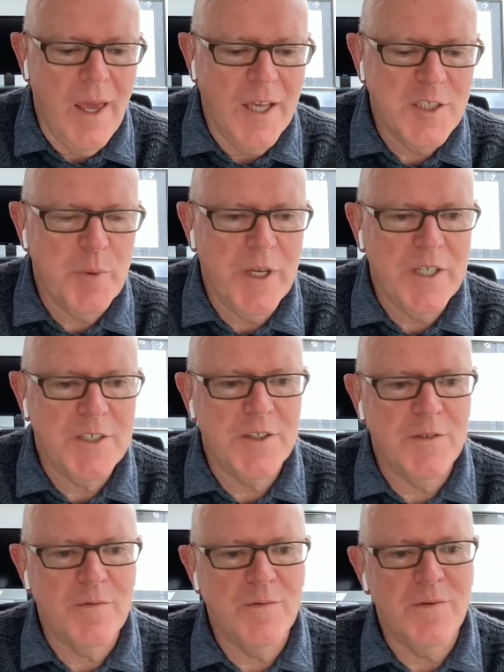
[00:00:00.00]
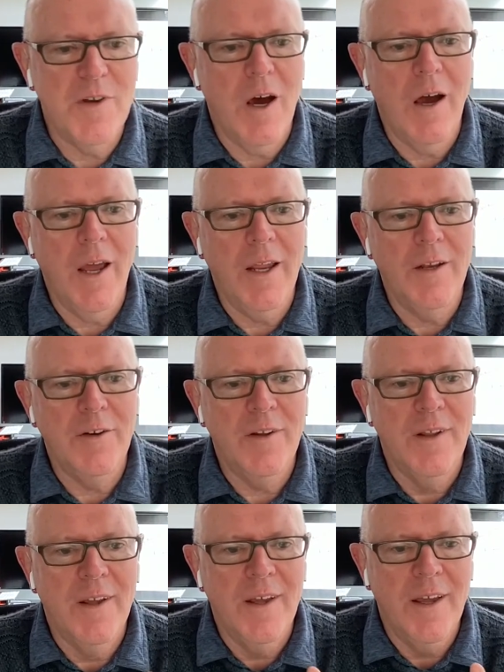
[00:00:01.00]
aspects of nine
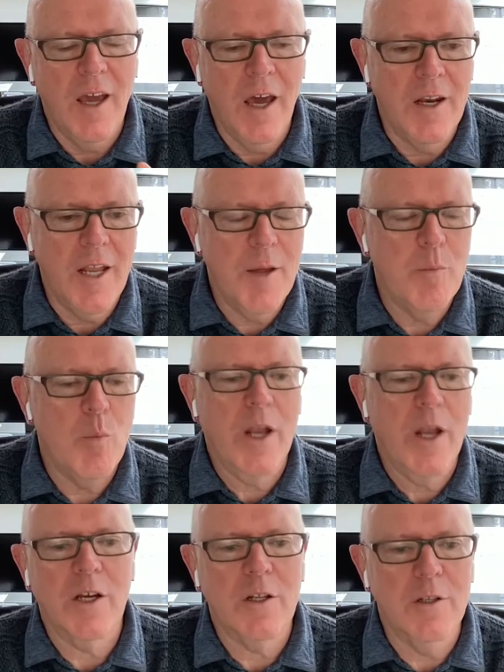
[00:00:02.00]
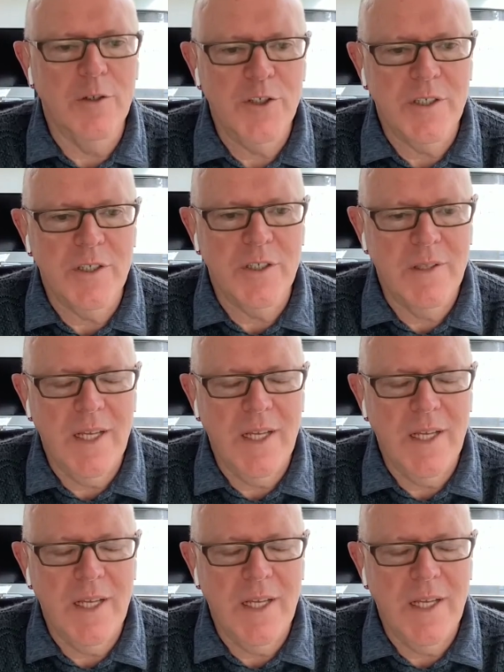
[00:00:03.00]
and an M one occlusion.